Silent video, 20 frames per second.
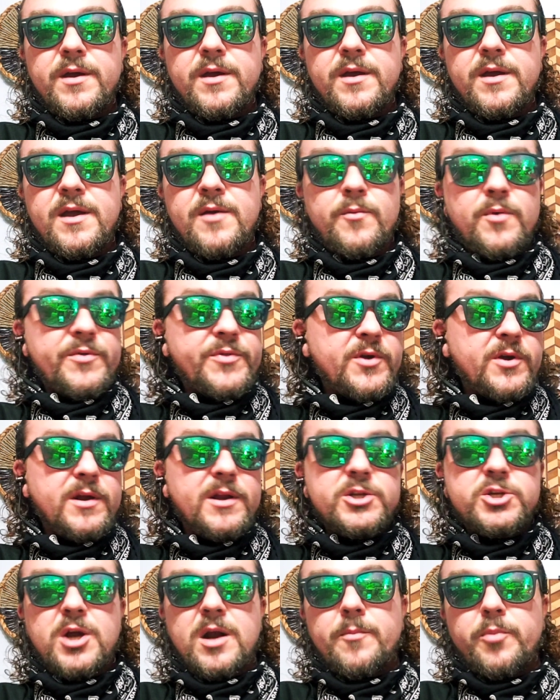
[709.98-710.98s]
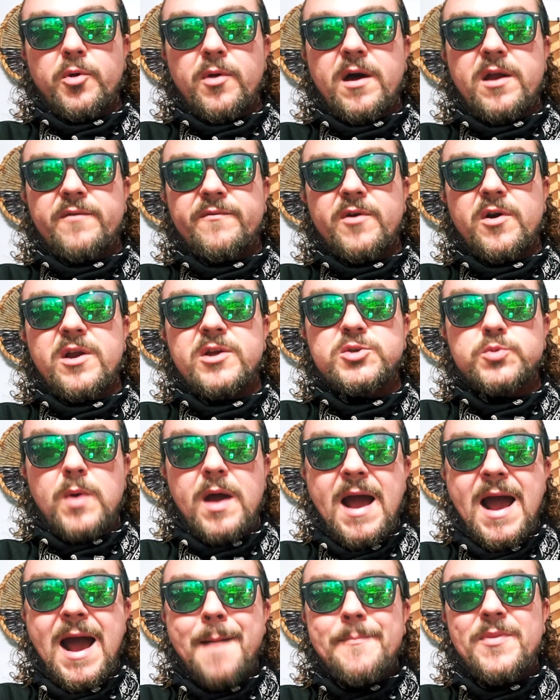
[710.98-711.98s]
and what they're going to try to pull out of her is what
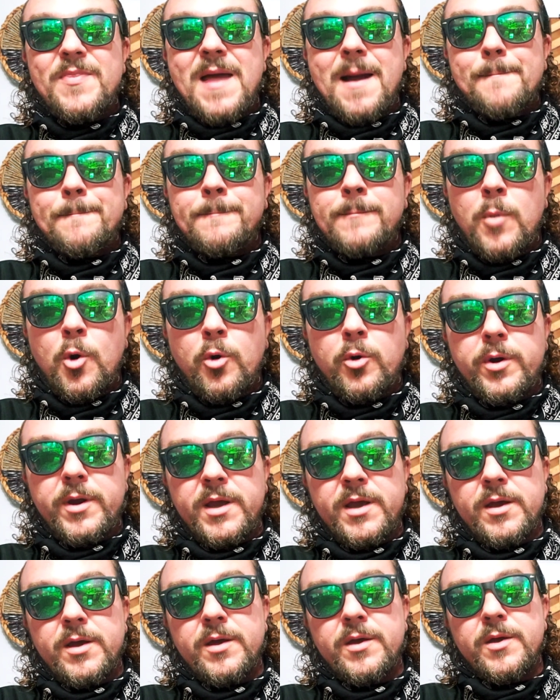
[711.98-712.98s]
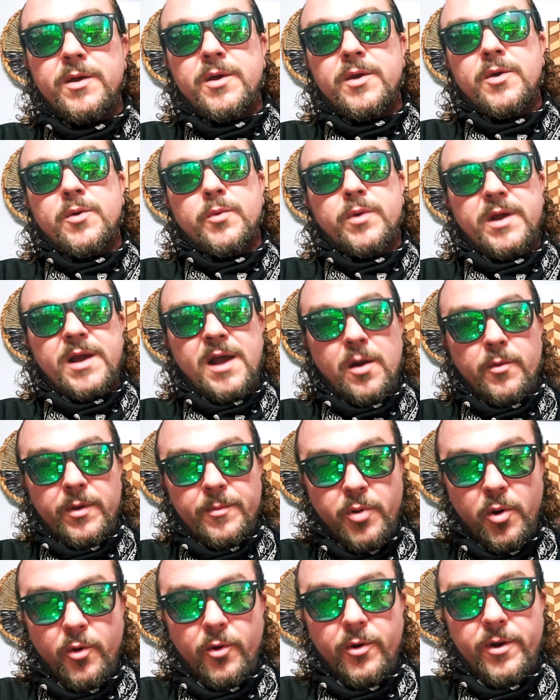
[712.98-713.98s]
happened that morning when it got
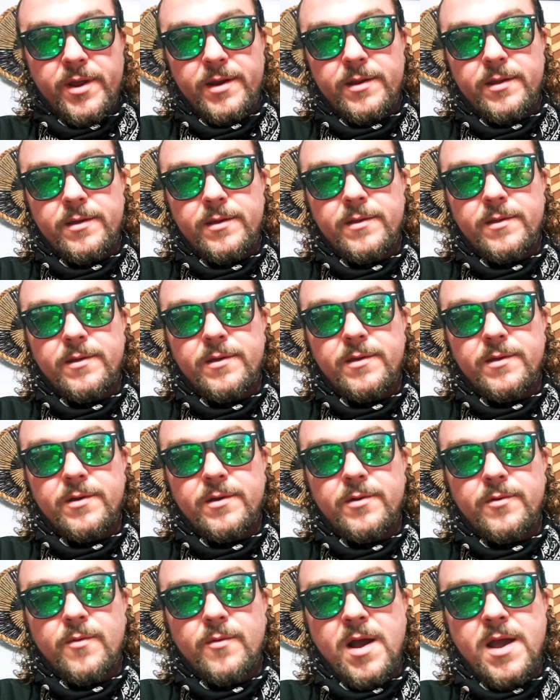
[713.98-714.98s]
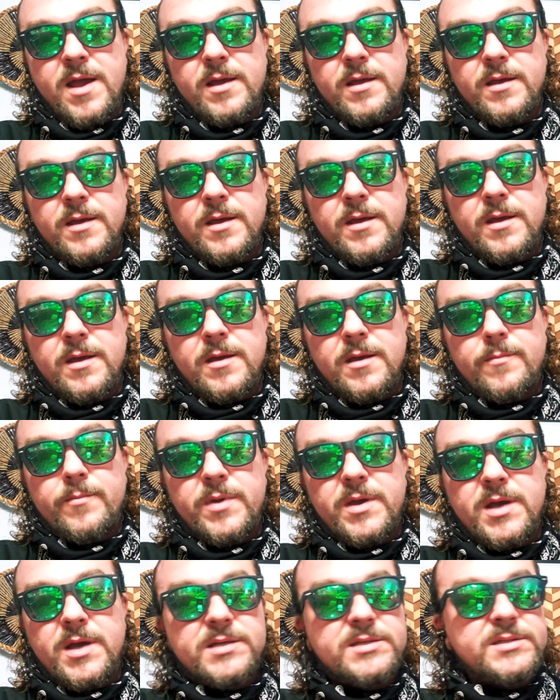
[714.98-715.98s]
reported, right?
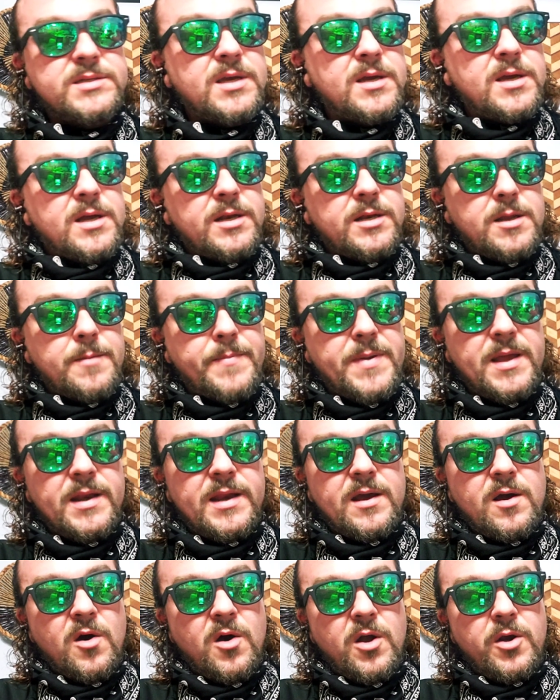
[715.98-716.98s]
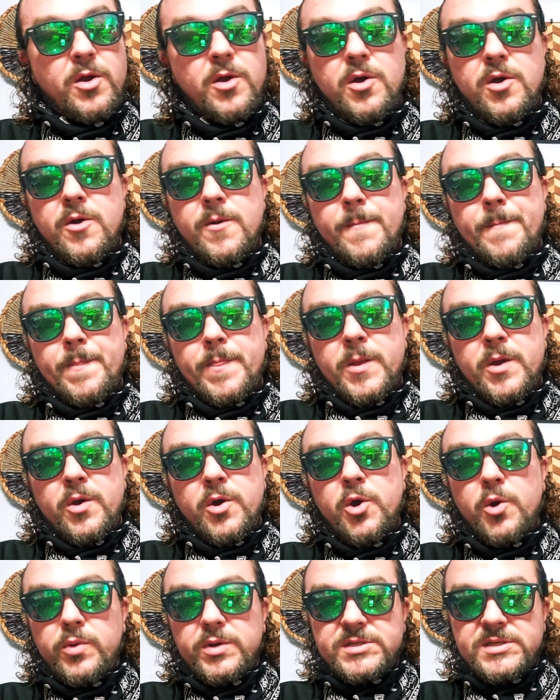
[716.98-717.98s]
because depending on
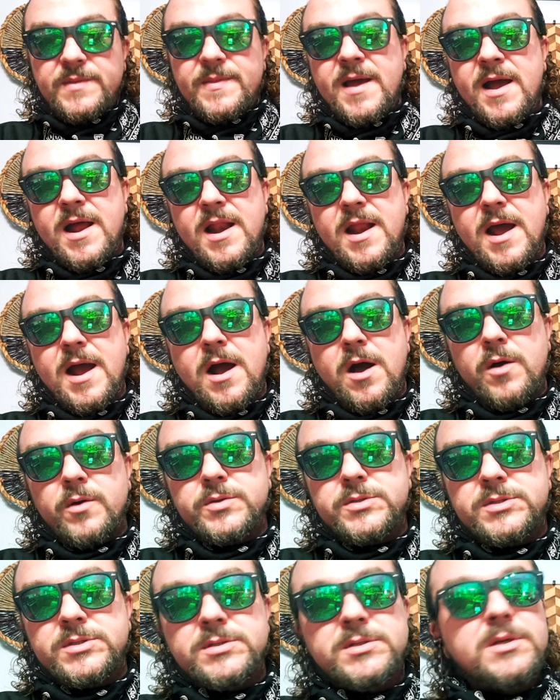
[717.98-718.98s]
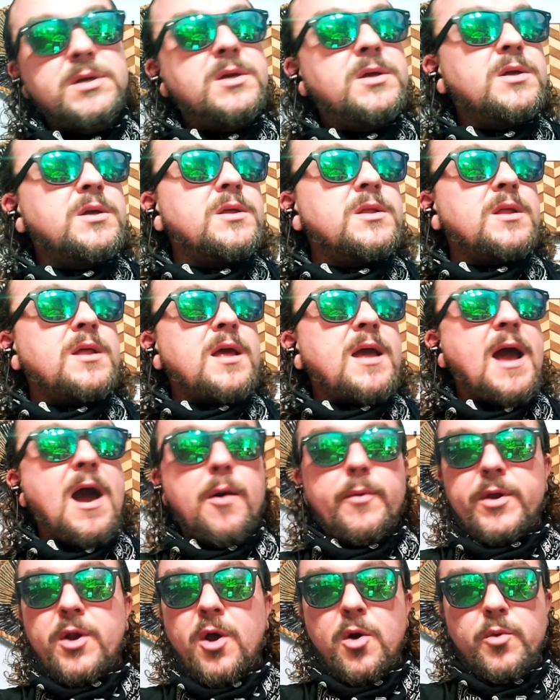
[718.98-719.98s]
who was in that house,
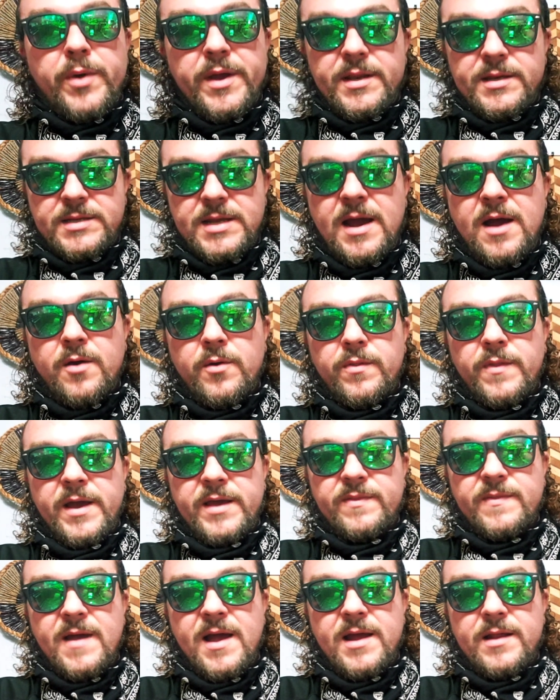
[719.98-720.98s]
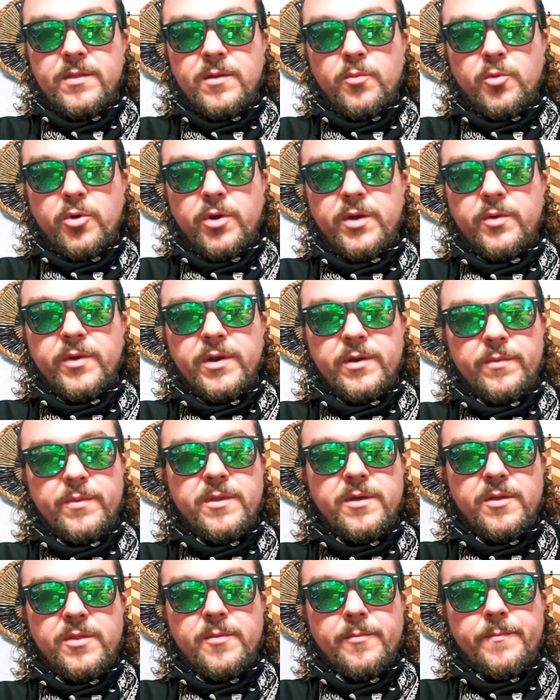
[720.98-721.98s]
how it all went down like that in the morning when
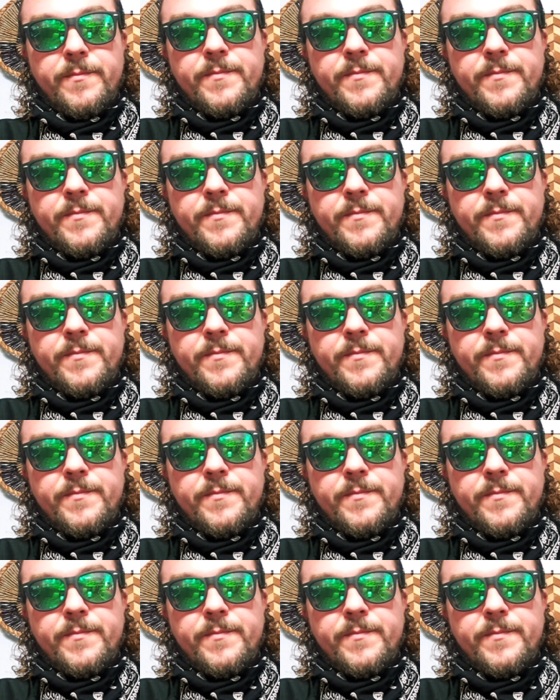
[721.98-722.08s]
the, the,